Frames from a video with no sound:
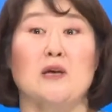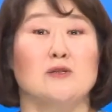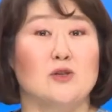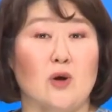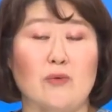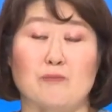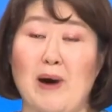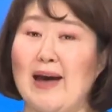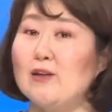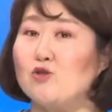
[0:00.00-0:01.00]
So
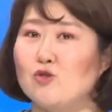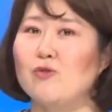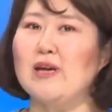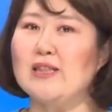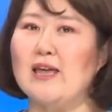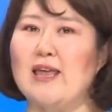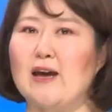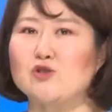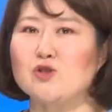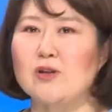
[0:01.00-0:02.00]
by doing that,
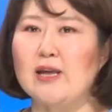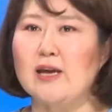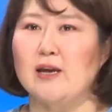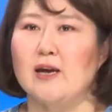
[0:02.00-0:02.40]
actually,